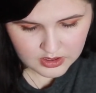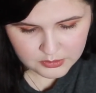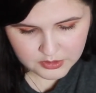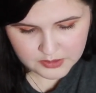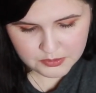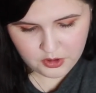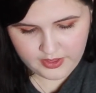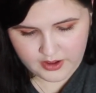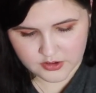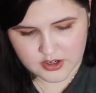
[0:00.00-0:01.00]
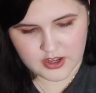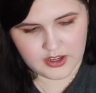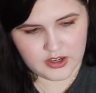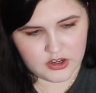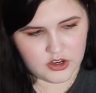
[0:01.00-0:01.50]
I'm going to pull out
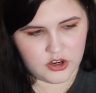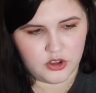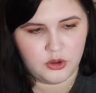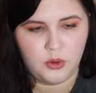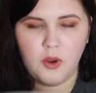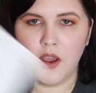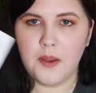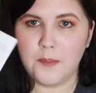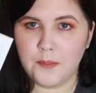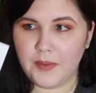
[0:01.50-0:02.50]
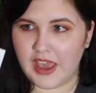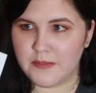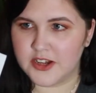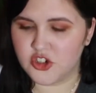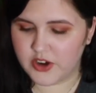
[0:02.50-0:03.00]
a new
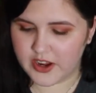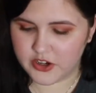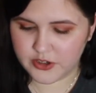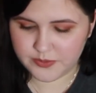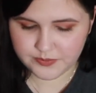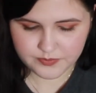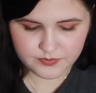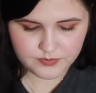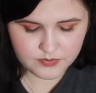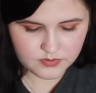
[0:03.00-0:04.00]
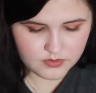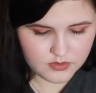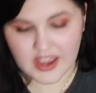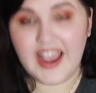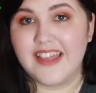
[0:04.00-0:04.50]
payment tracker,
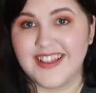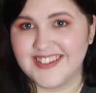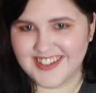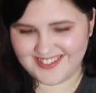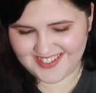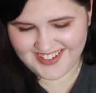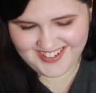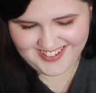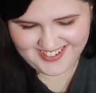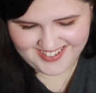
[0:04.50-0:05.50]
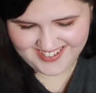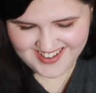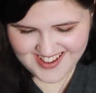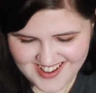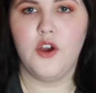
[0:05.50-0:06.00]
and that's it.
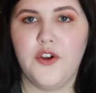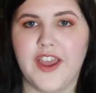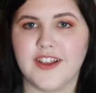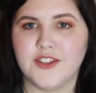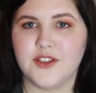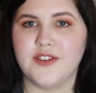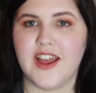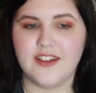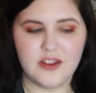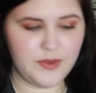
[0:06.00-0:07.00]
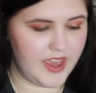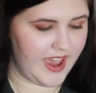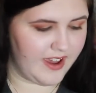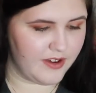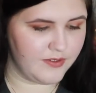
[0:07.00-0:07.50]
Okay, so now we
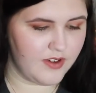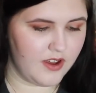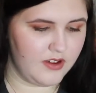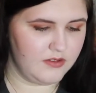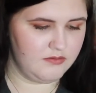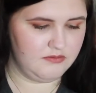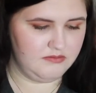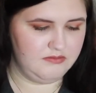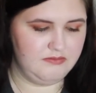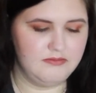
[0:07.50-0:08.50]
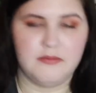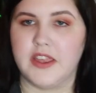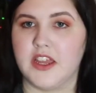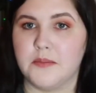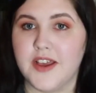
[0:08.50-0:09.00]
have
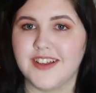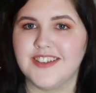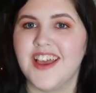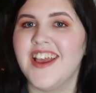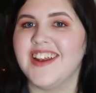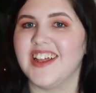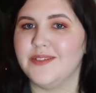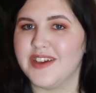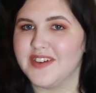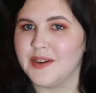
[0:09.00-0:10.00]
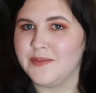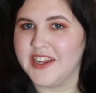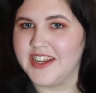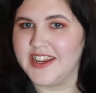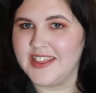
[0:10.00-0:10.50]
making a mess. Now that we have
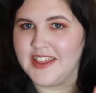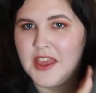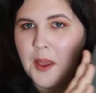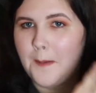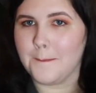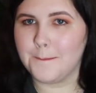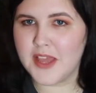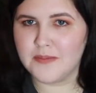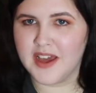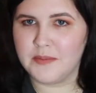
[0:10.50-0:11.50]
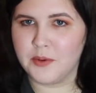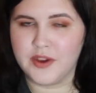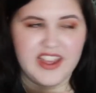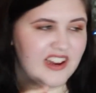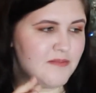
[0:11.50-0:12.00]
updated the big bad
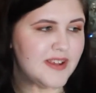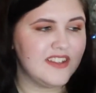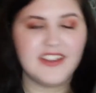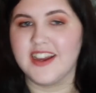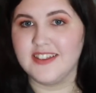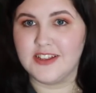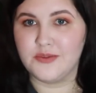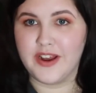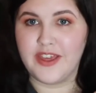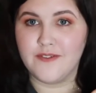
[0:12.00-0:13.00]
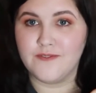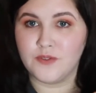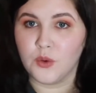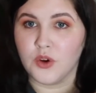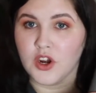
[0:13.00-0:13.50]
boy and have basically gotten this ready
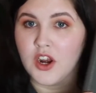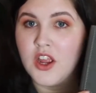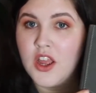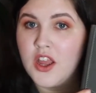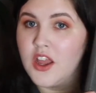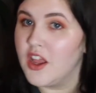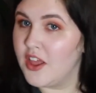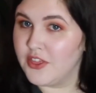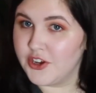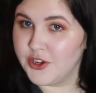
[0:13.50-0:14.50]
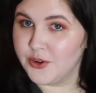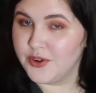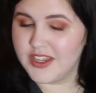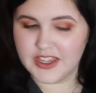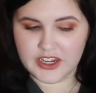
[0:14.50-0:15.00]
for the new
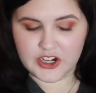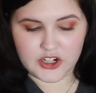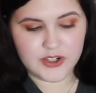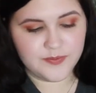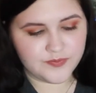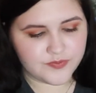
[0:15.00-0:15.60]
year,